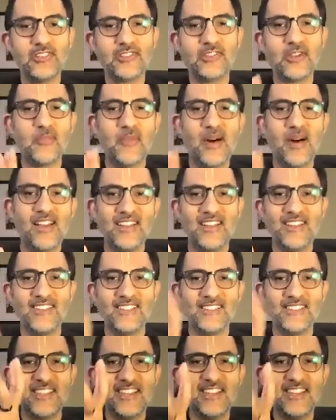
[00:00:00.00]
So Maya
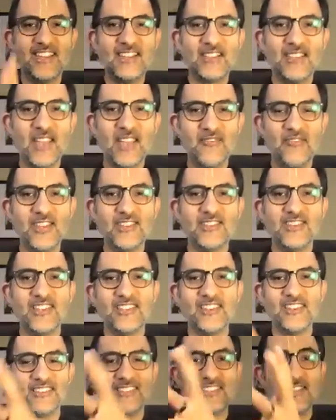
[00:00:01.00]
is
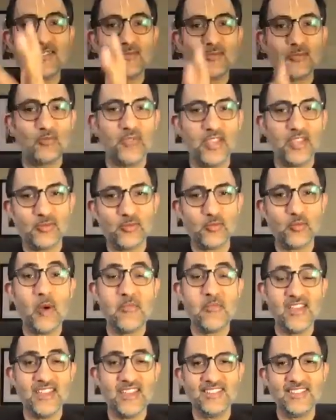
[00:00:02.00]
envisioned as this
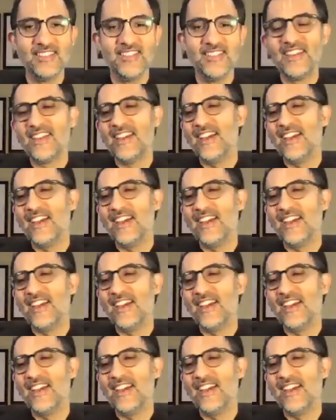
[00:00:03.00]
woman,